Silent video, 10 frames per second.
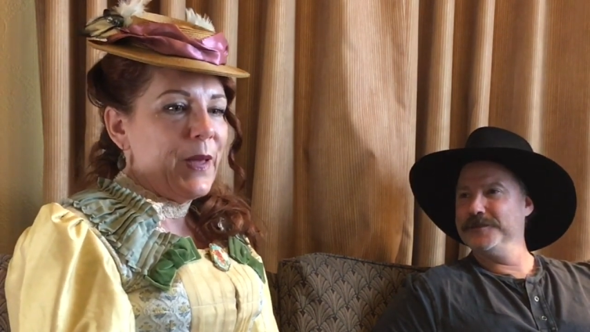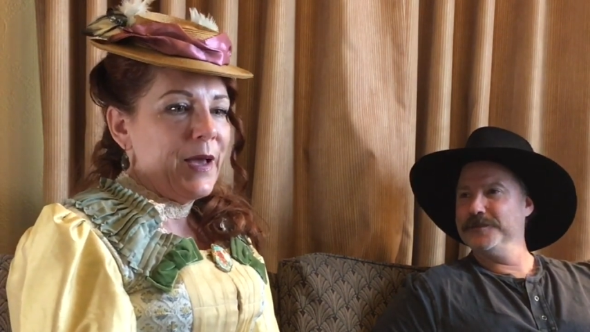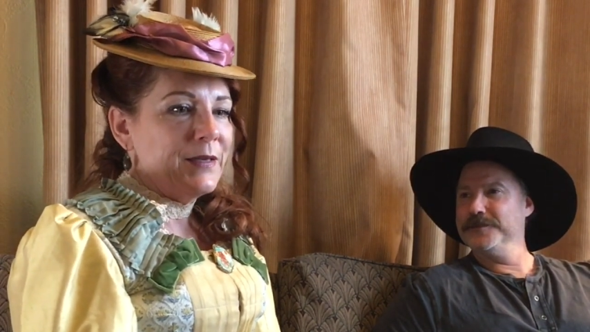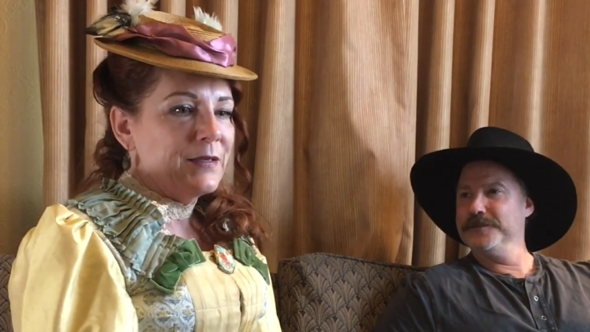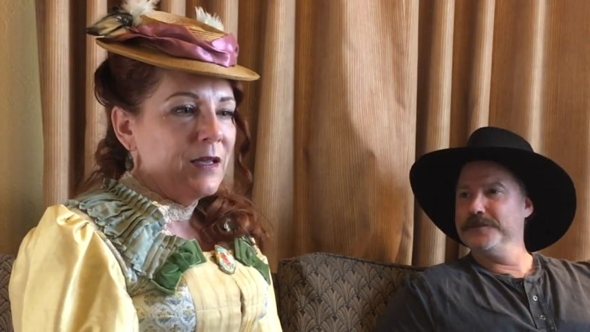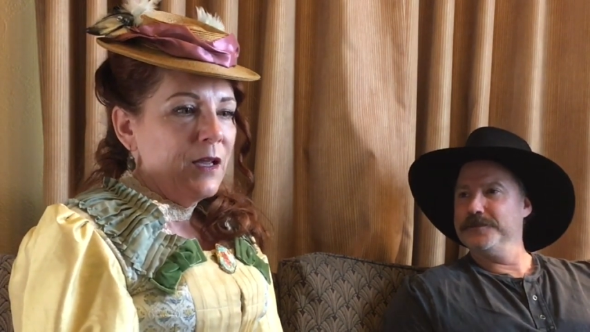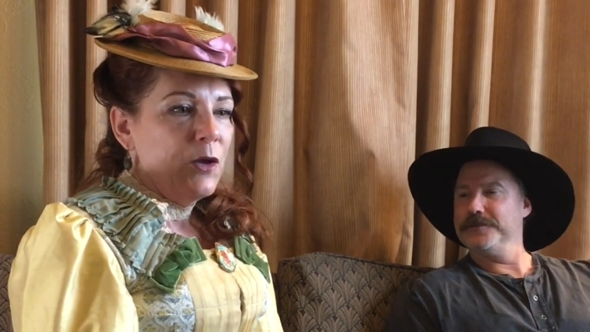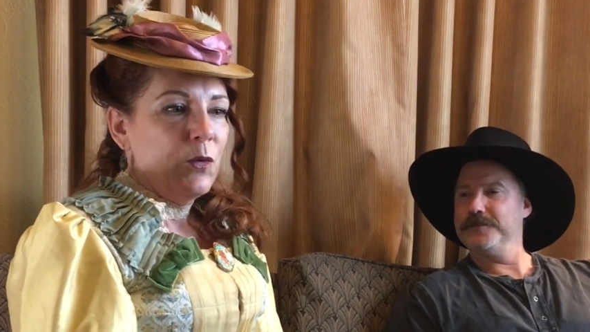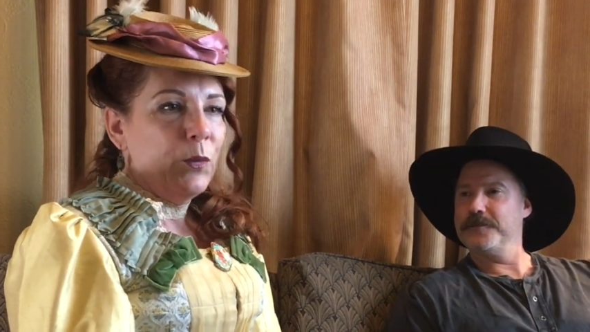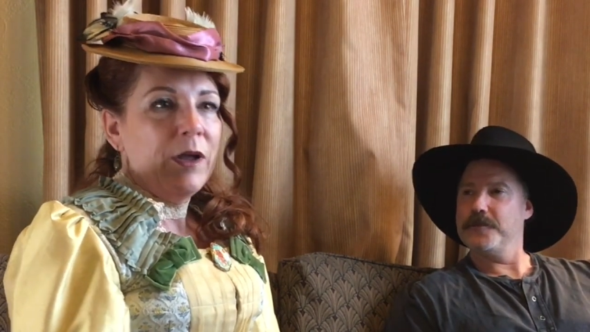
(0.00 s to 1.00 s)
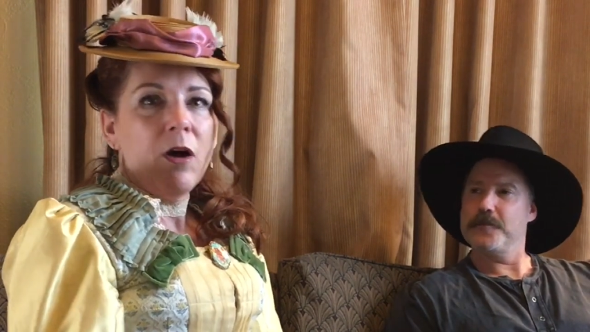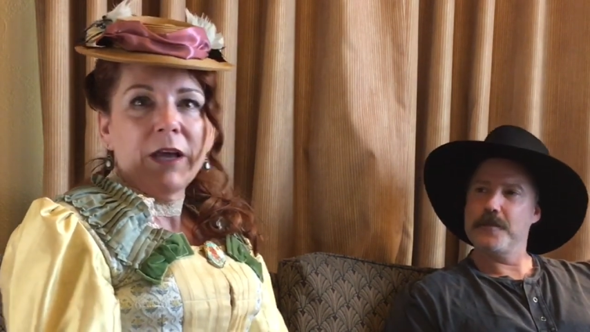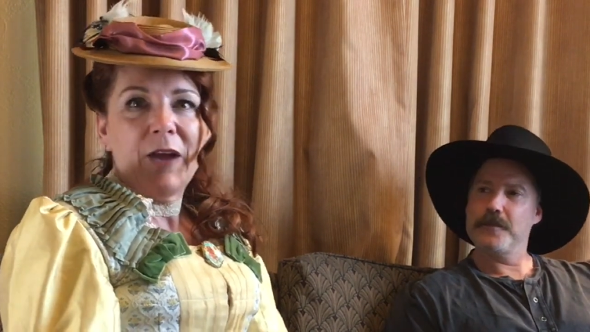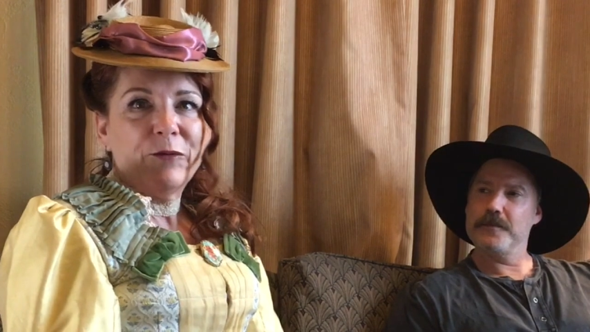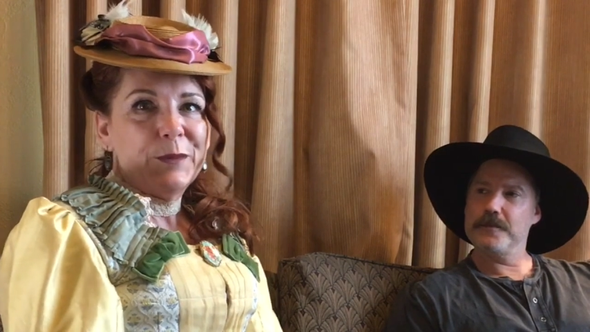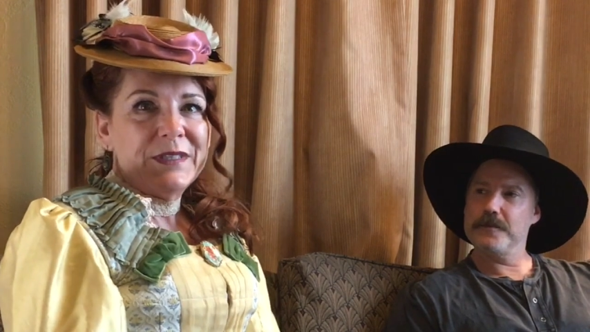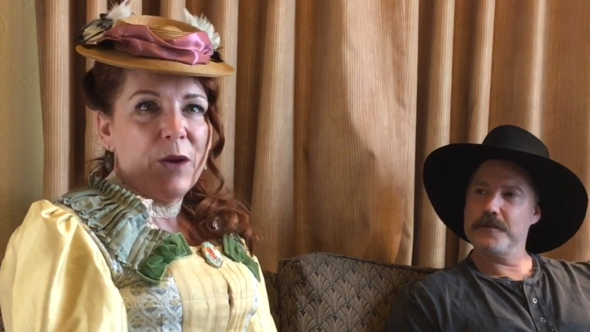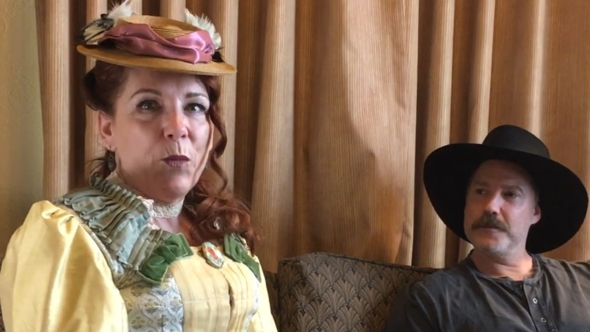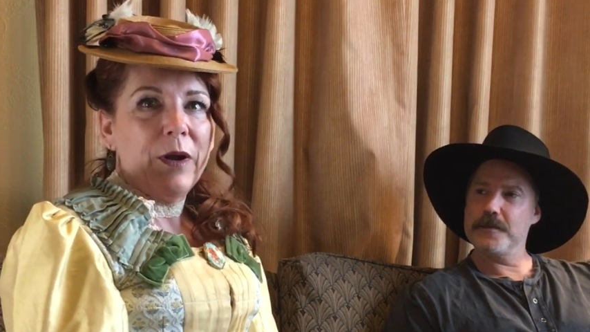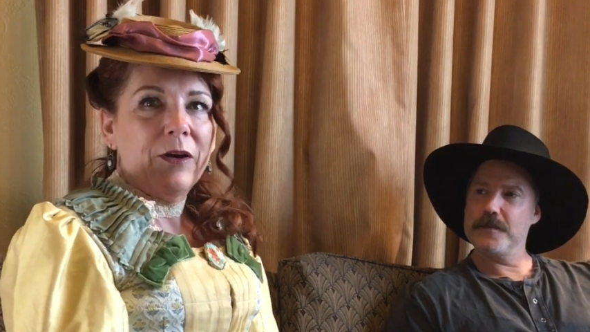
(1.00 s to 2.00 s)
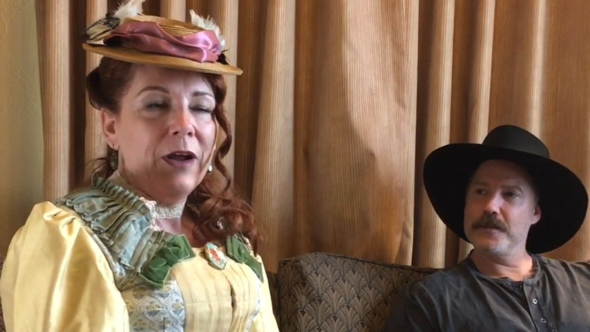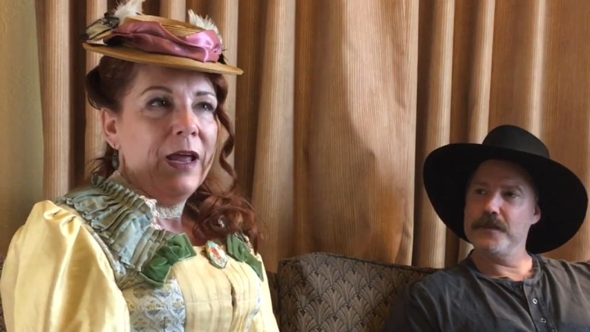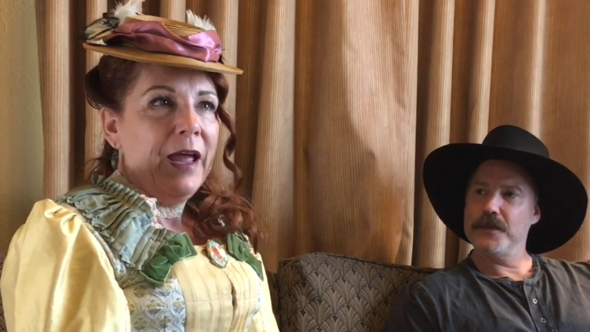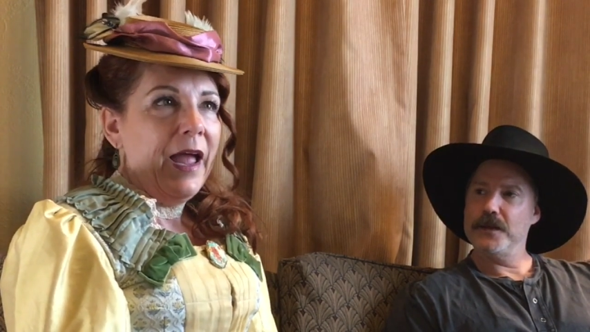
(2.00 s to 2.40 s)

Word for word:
Speaker 1: that we all came from somewhere.